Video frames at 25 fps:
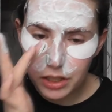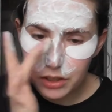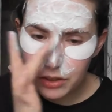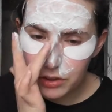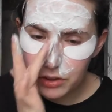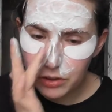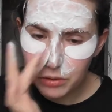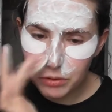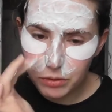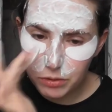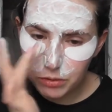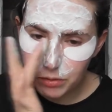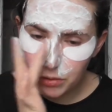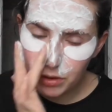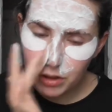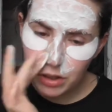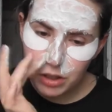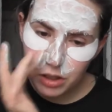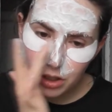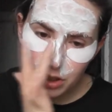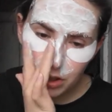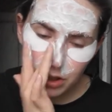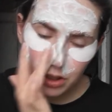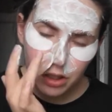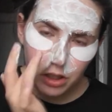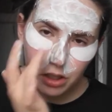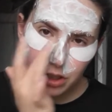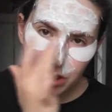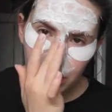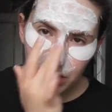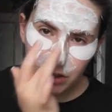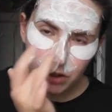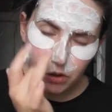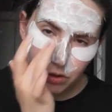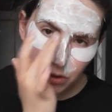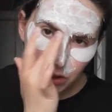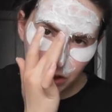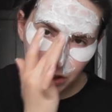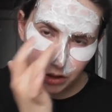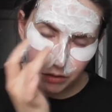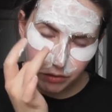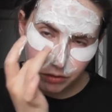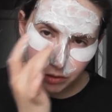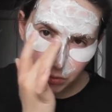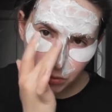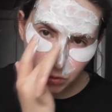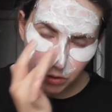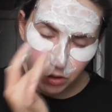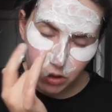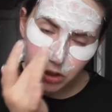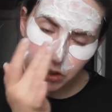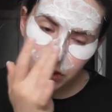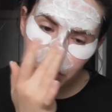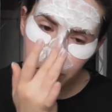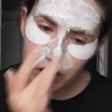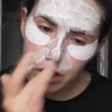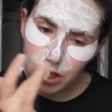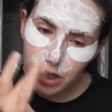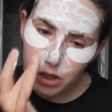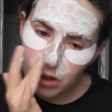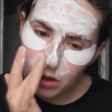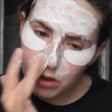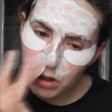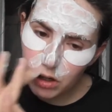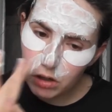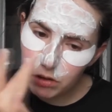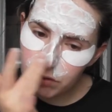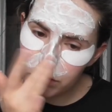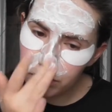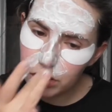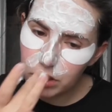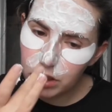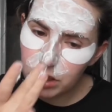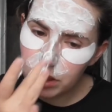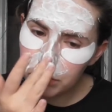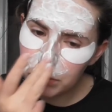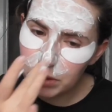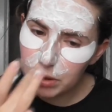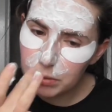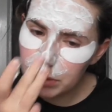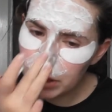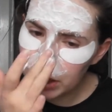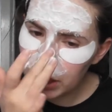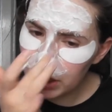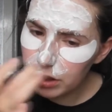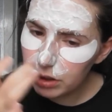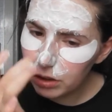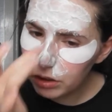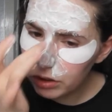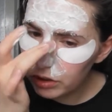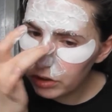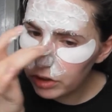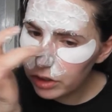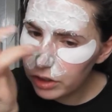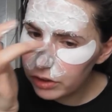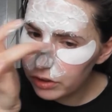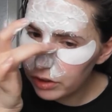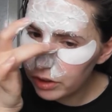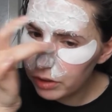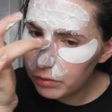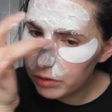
it, so I have to wash that off and it can make my hair look greasy,